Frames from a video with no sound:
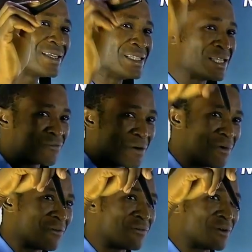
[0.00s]
is a form
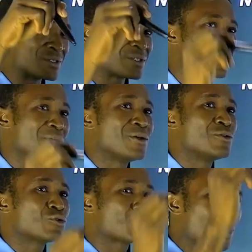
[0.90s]
of force.
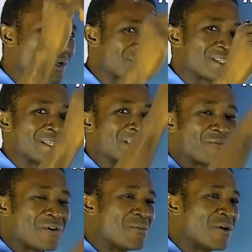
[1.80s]
Thrust is a
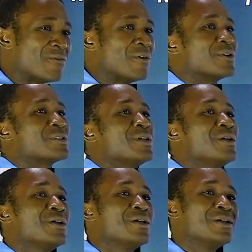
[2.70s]
form of force.
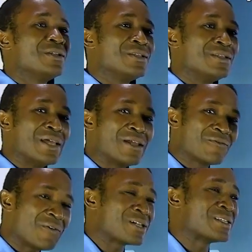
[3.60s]
Then
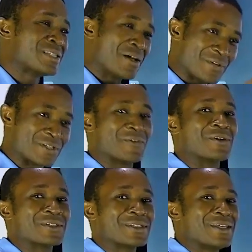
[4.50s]
force itself is
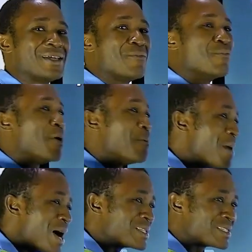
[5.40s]
force. But
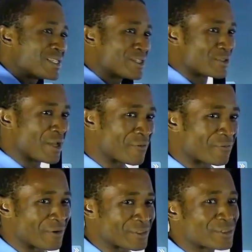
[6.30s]
mass is not a
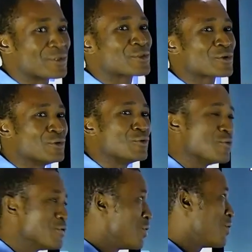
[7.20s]
force. So you
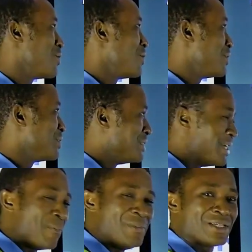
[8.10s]
will know the
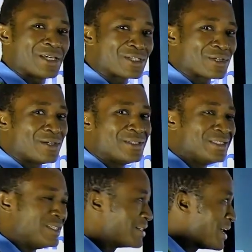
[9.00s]

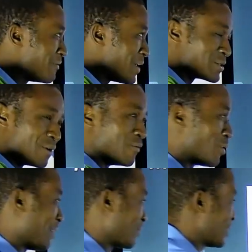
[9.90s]
application, the relevance of what I've